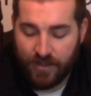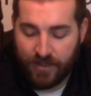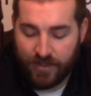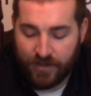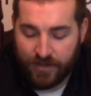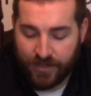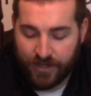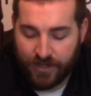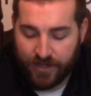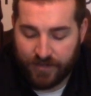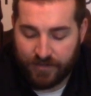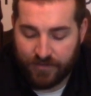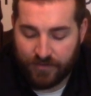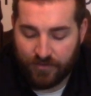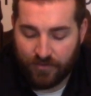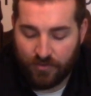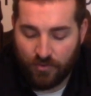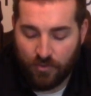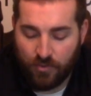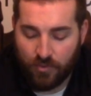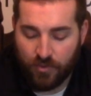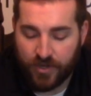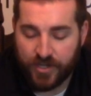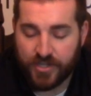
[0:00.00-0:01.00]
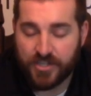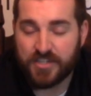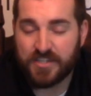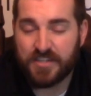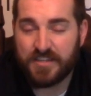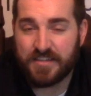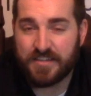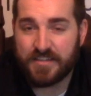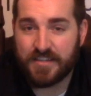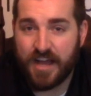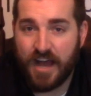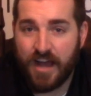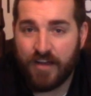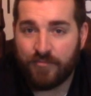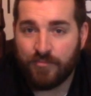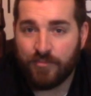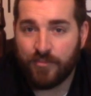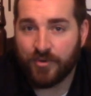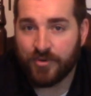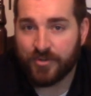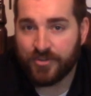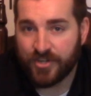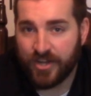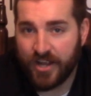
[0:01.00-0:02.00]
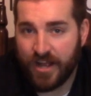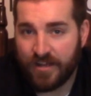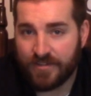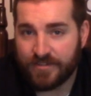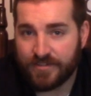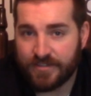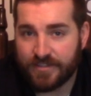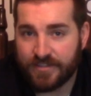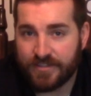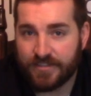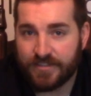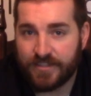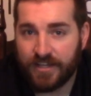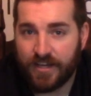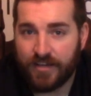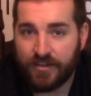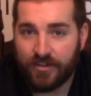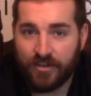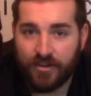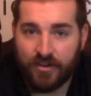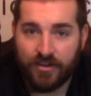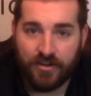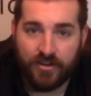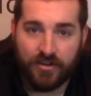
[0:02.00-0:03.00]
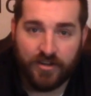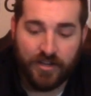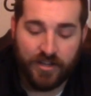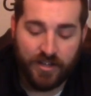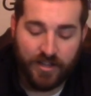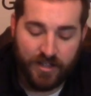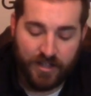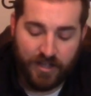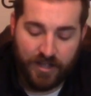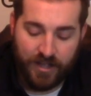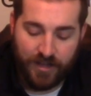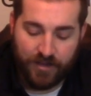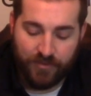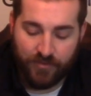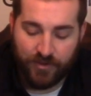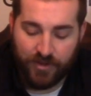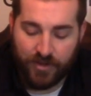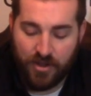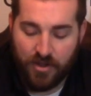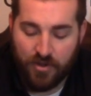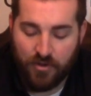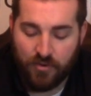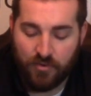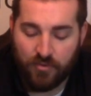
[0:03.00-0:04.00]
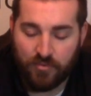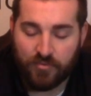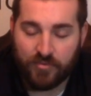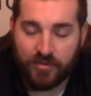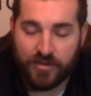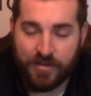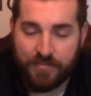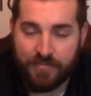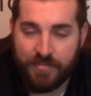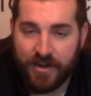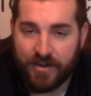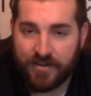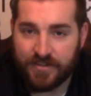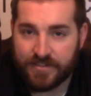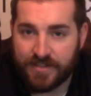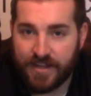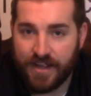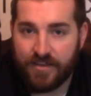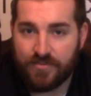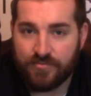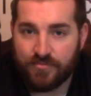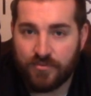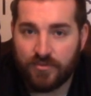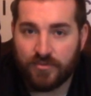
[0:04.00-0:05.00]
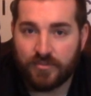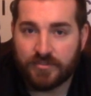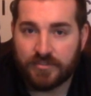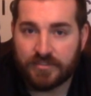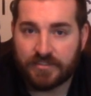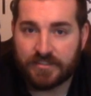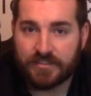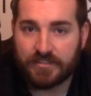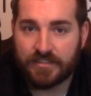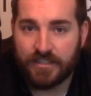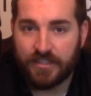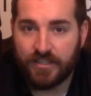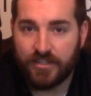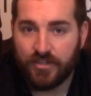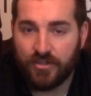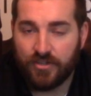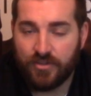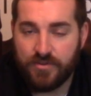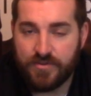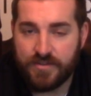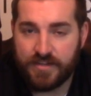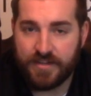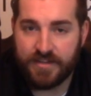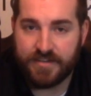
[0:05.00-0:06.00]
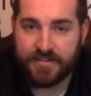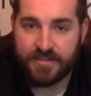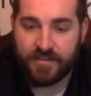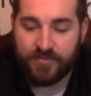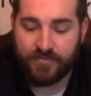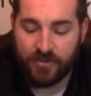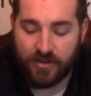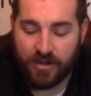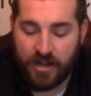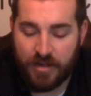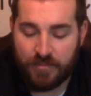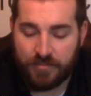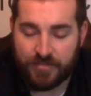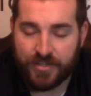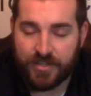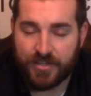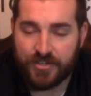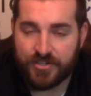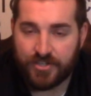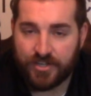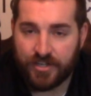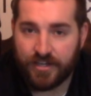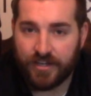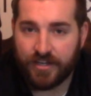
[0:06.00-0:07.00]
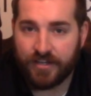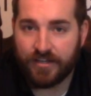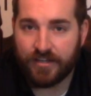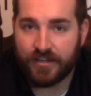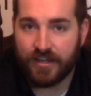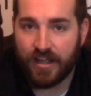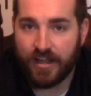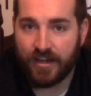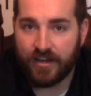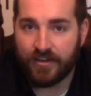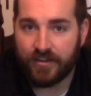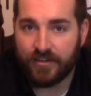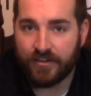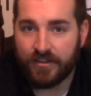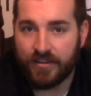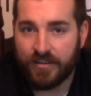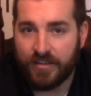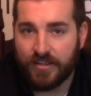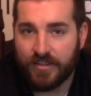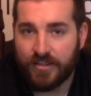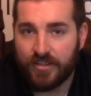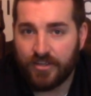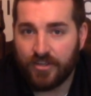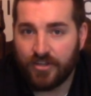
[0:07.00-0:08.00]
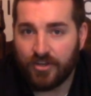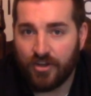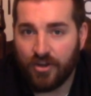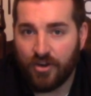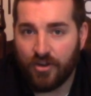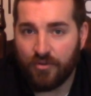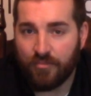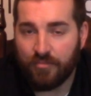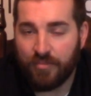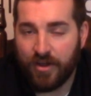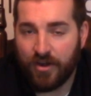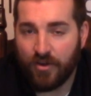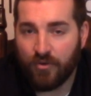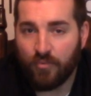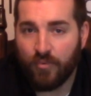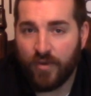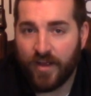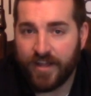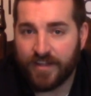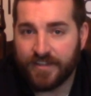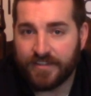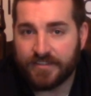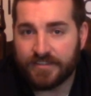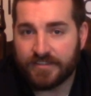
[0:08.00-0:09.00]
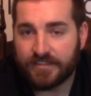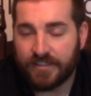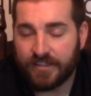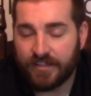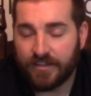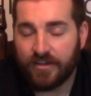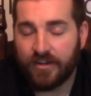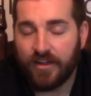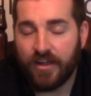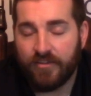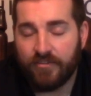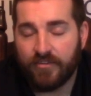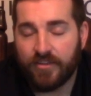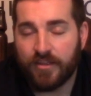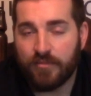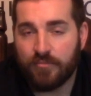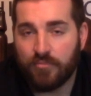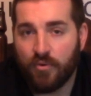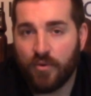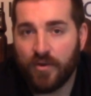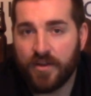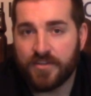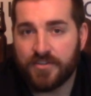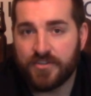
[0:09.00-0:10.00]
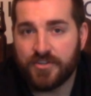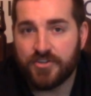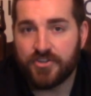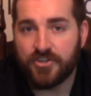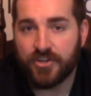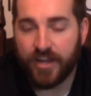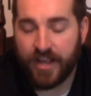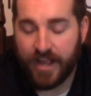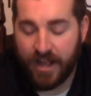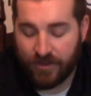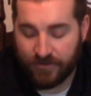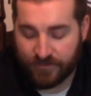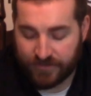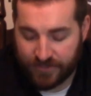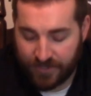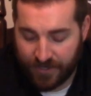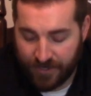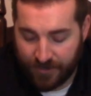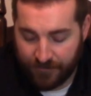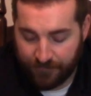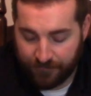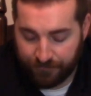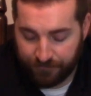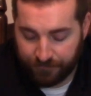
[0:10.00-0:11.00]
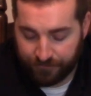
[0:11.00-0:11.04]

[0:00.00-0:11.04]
Again, Ori's a sophomore, is a senior. Uh, we go compare schedules, who's in this different competition, and, and you know, better wins, and everything points to Chakowski.